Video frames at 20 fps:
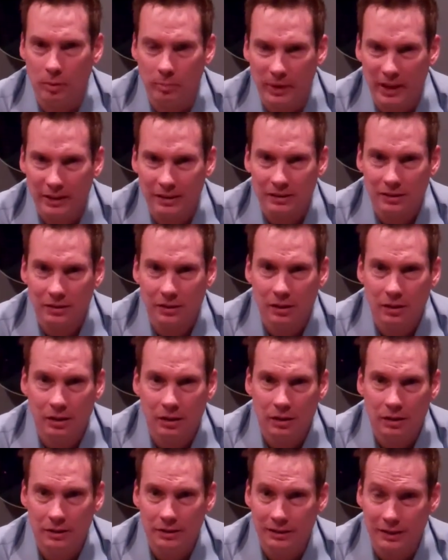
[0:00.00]
What makes
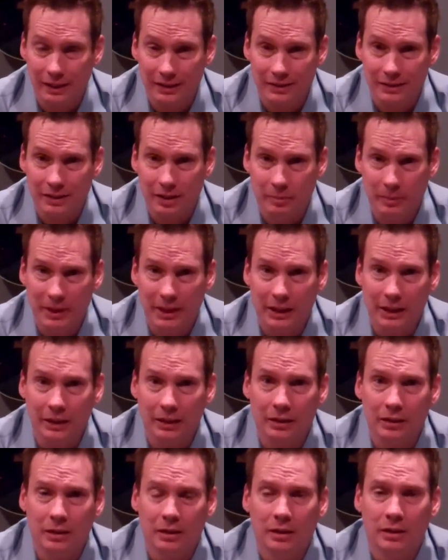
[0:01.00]
sense to me?